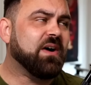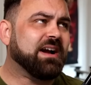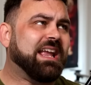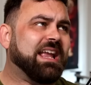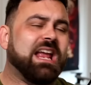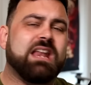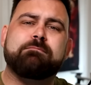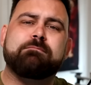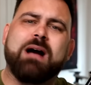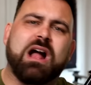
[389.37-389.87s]
Fuck
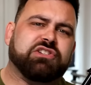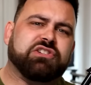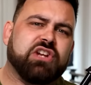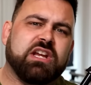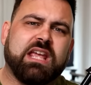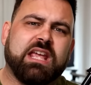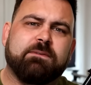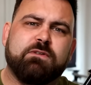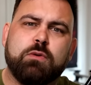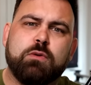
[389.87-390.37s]
it, in
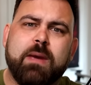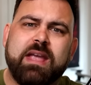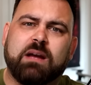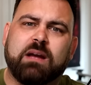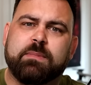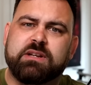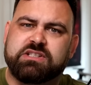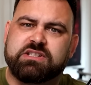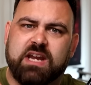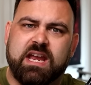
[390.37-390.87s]
Magic, if you make
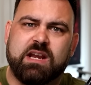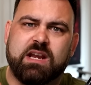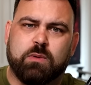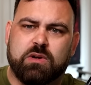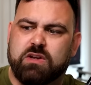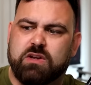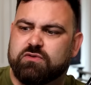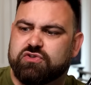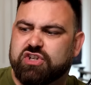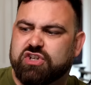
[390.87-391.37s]
a mistake
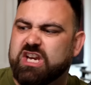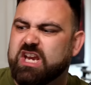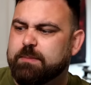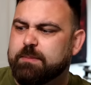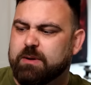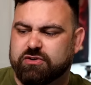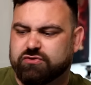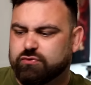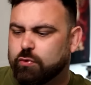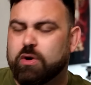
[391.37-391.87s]
where you've cheated
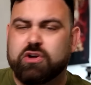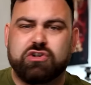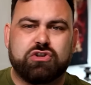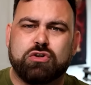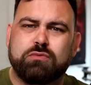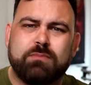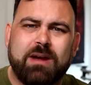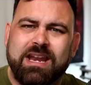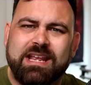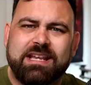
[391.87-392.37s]
by drawing
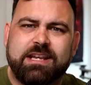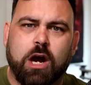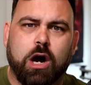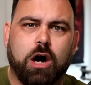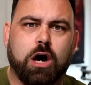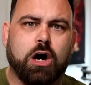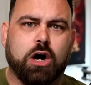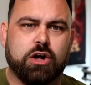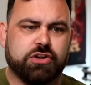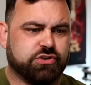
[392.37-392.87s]
too many
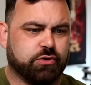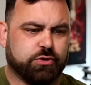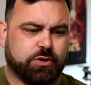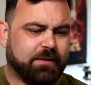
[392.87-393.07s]
cards,